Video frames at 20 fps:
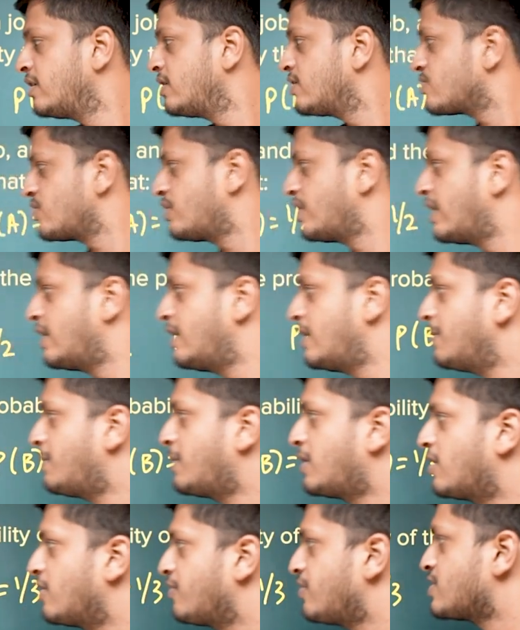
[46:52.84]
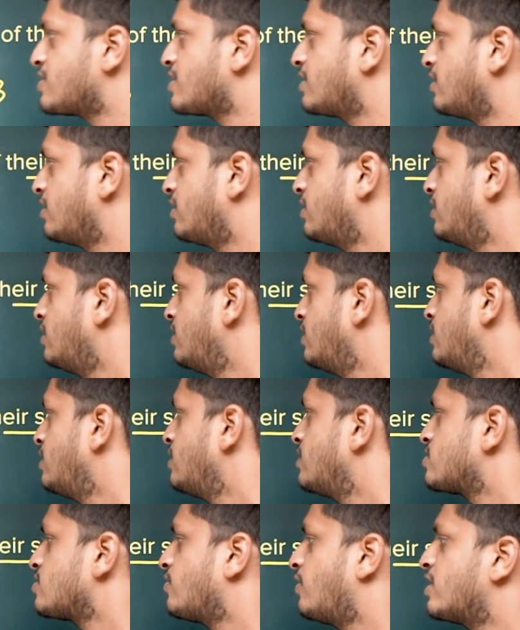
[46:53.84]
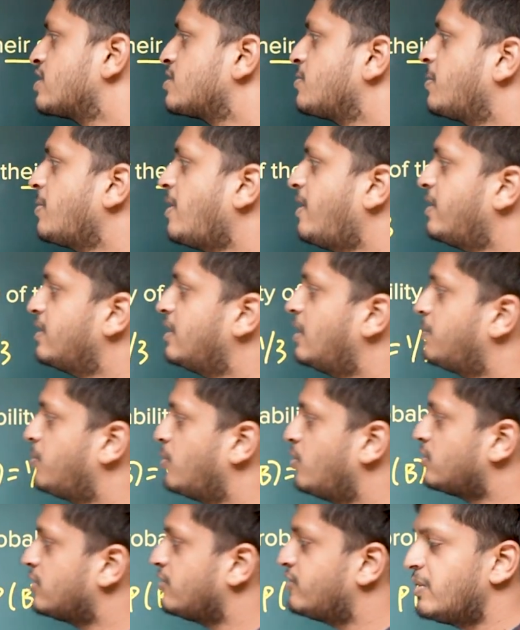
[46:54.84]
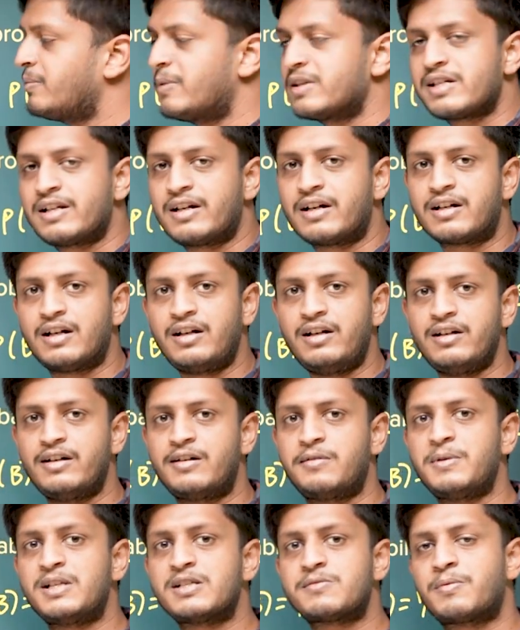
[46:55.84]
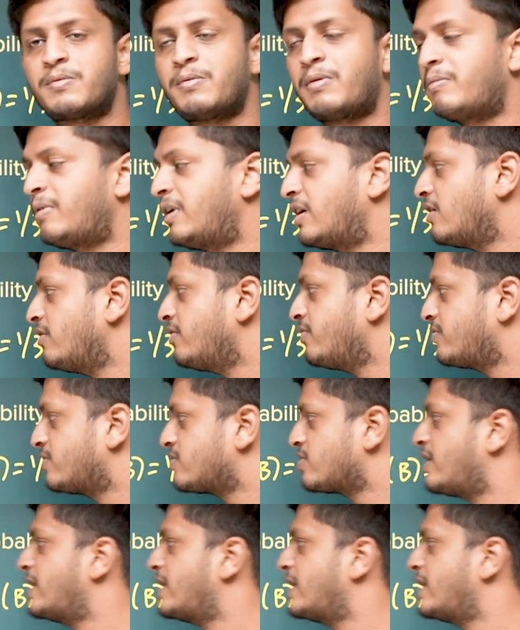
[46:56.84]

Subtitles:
So they are independent of each other. So what is the probability that both of them are selected? It means probability of, so